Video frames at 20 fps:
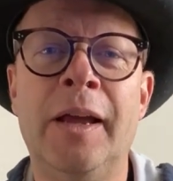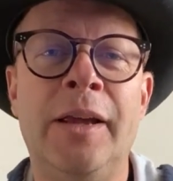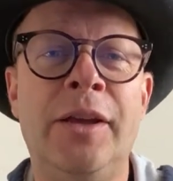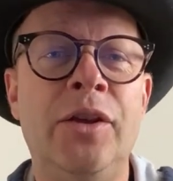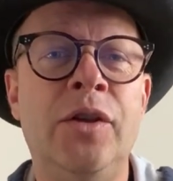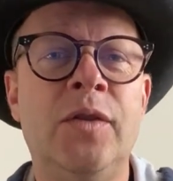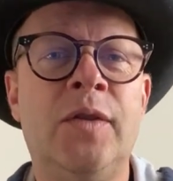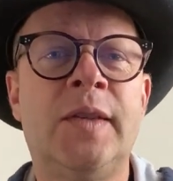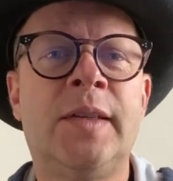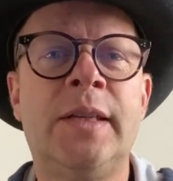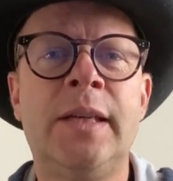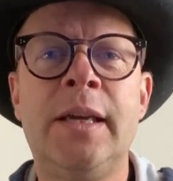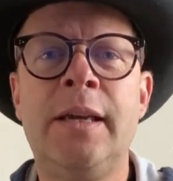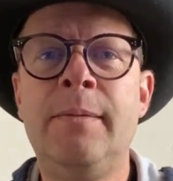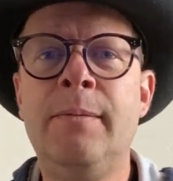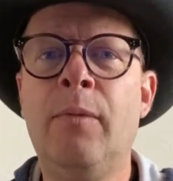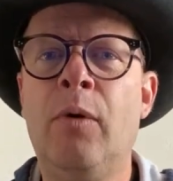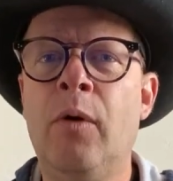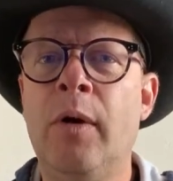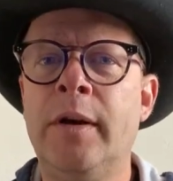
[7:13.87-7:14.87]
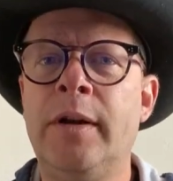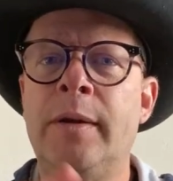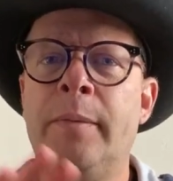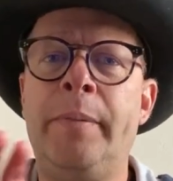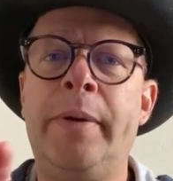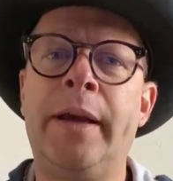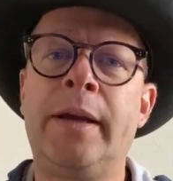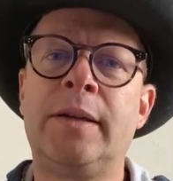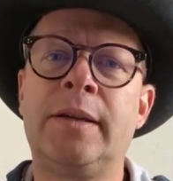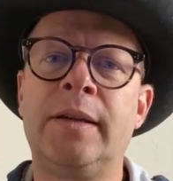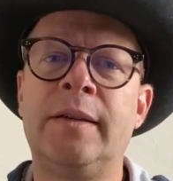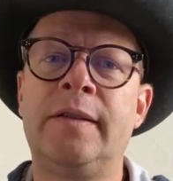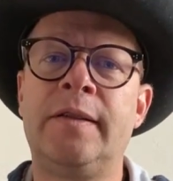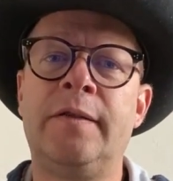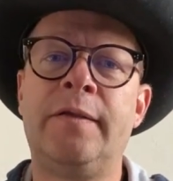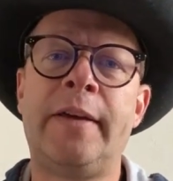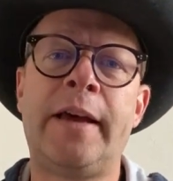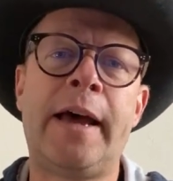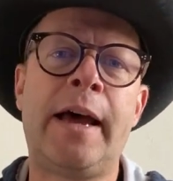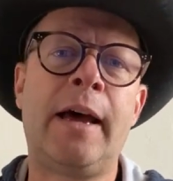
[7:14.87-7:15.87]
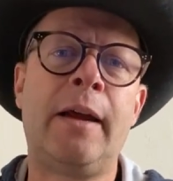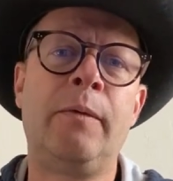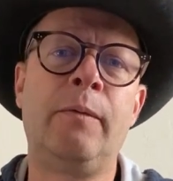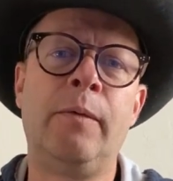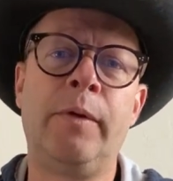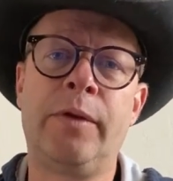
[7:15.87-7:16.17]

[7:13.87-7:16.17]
You see more depictions of that